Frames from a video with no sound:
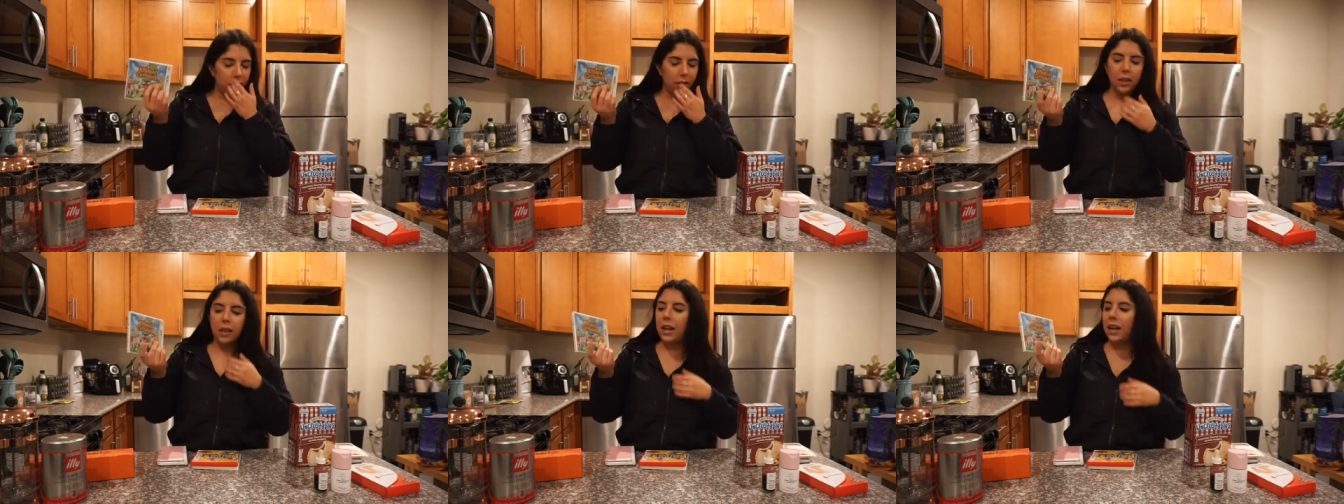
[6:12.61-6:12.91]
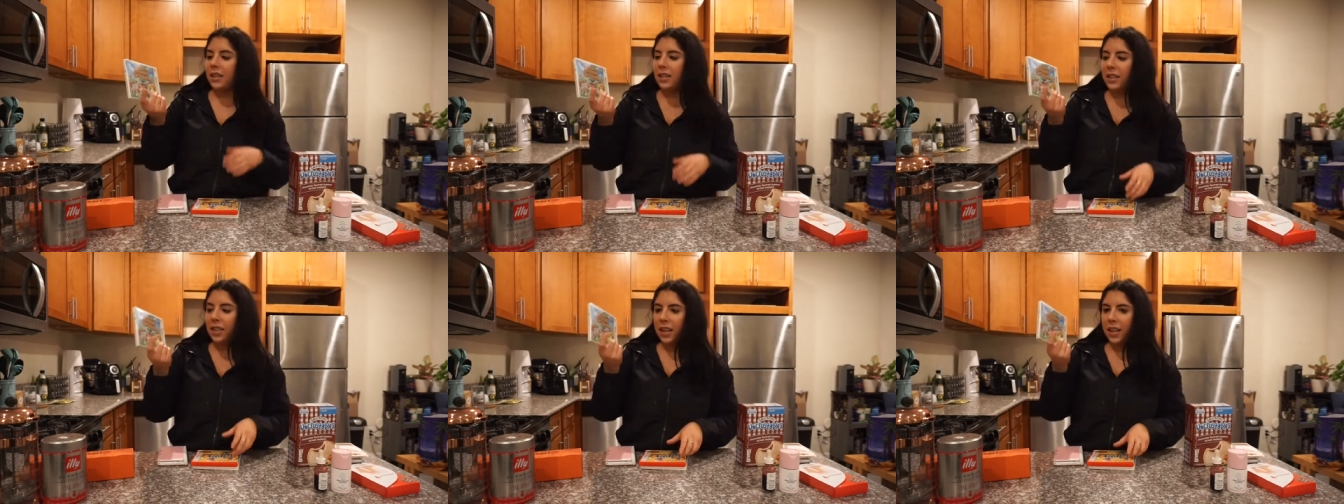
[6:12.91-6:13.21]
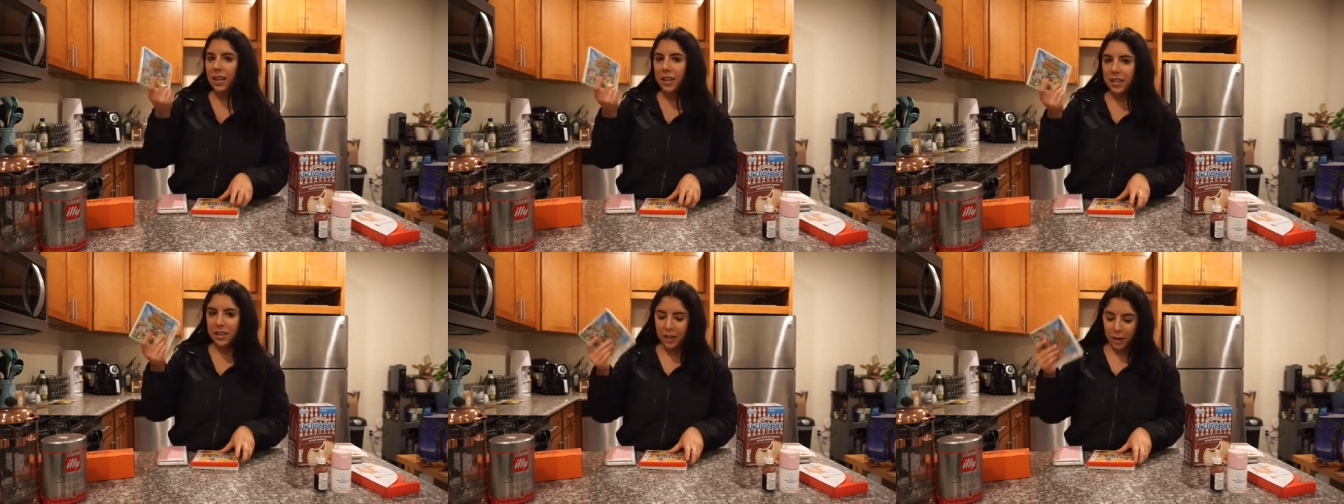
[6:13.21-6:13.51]

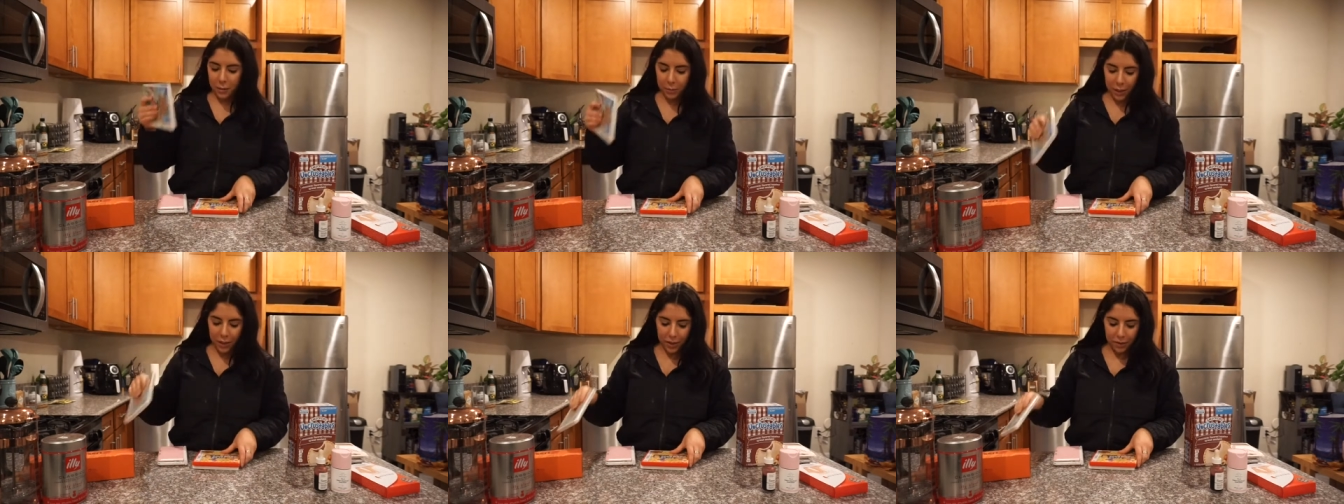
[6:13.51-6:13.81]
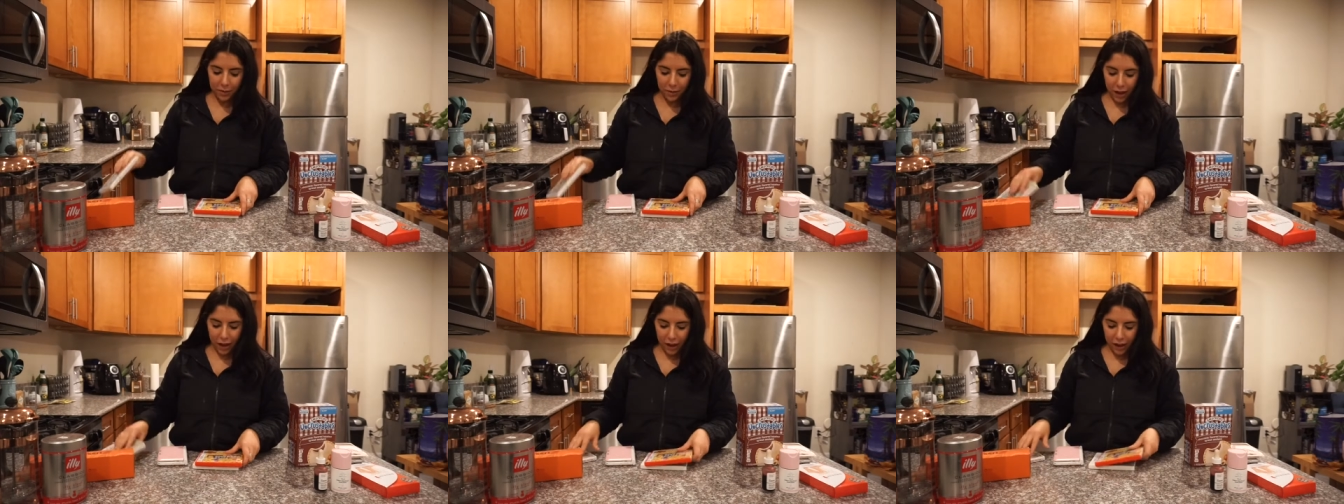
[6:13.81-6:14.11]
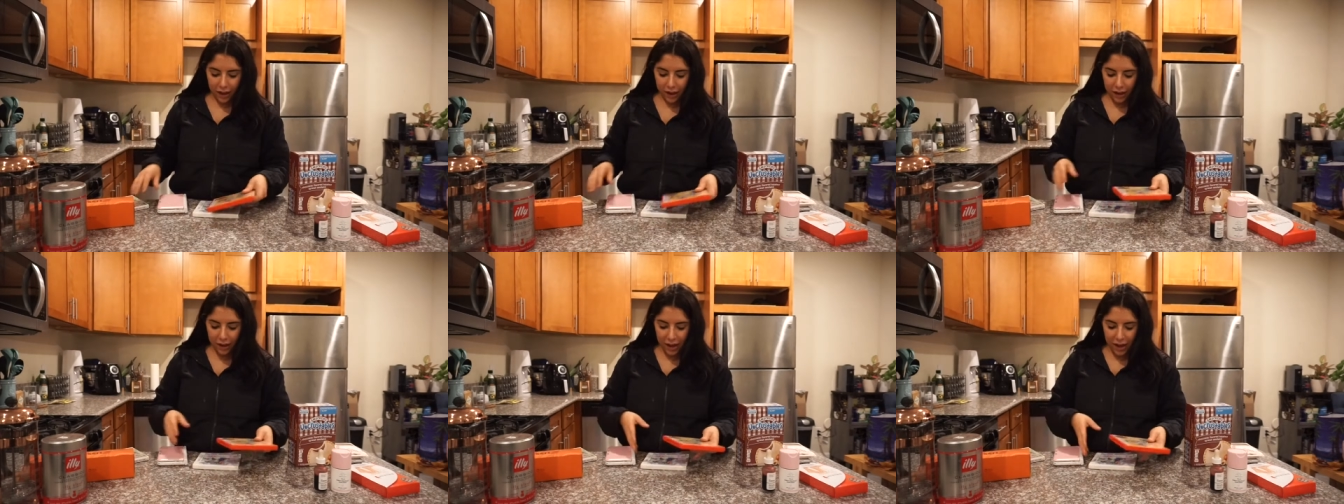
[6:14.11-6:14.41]
Classic, so much
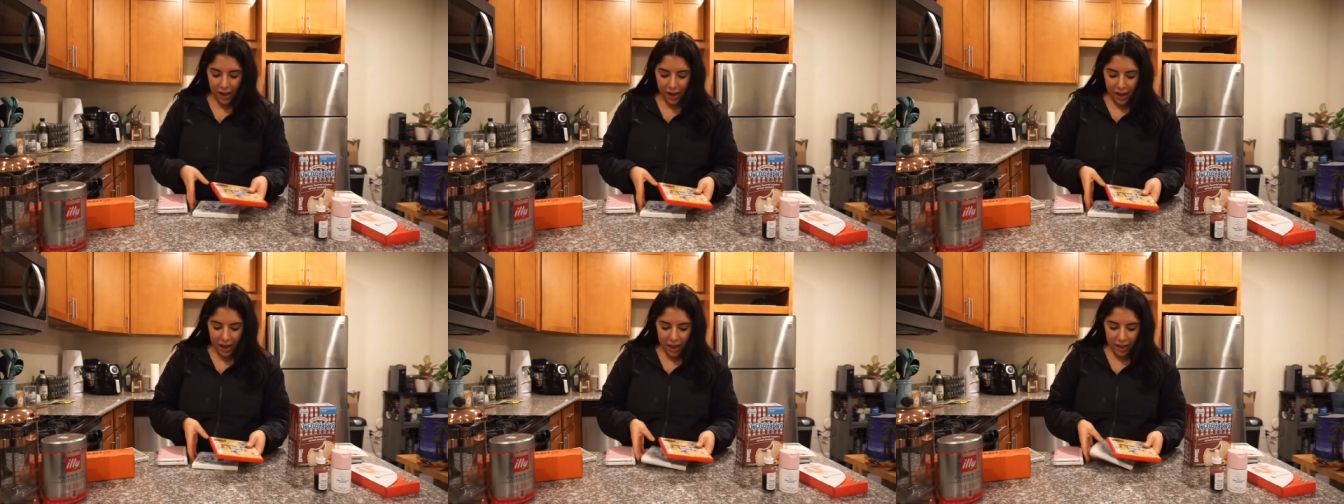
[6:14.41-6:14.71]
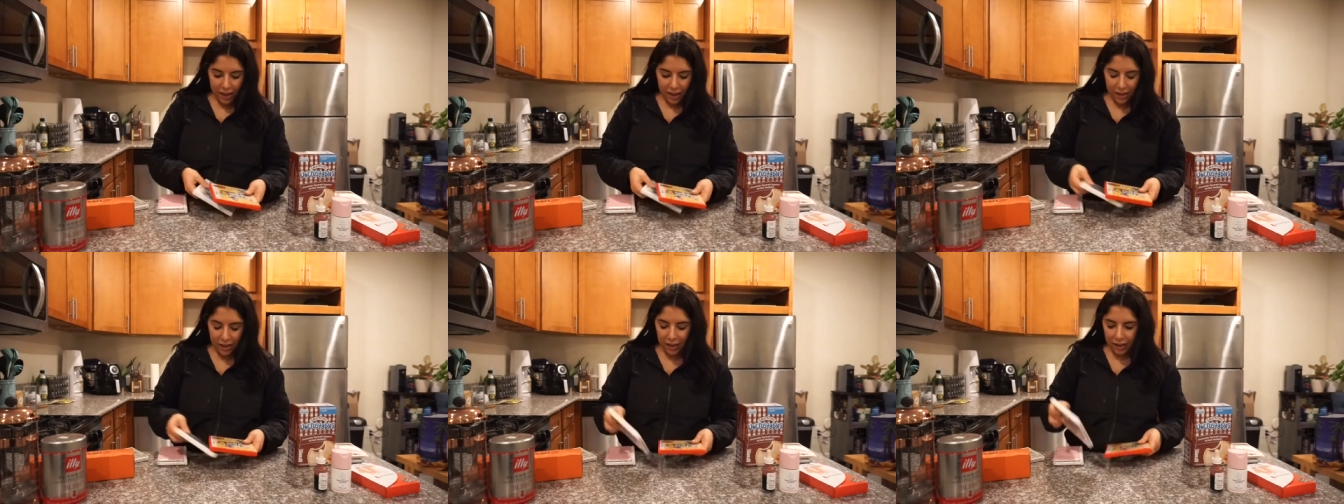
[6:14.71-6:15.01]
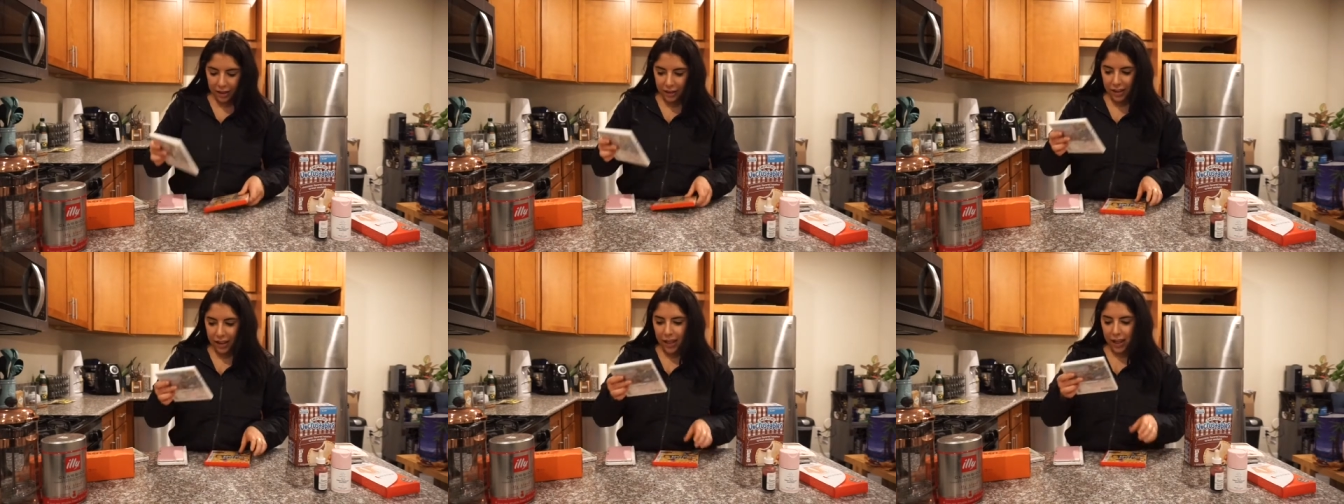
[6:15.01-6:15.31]
fun. And then
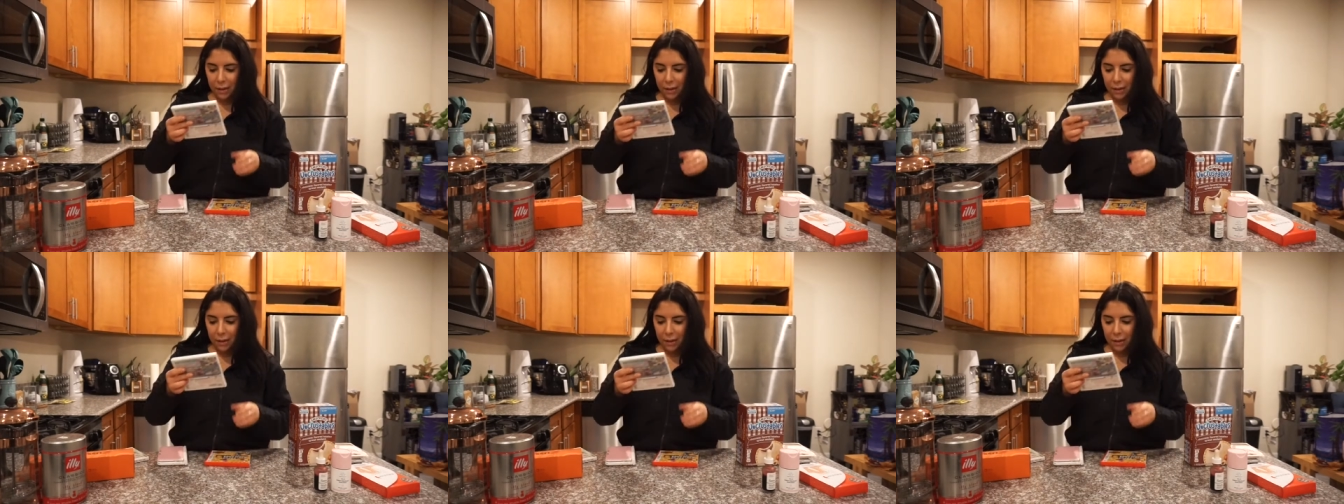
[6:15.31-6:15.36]
the other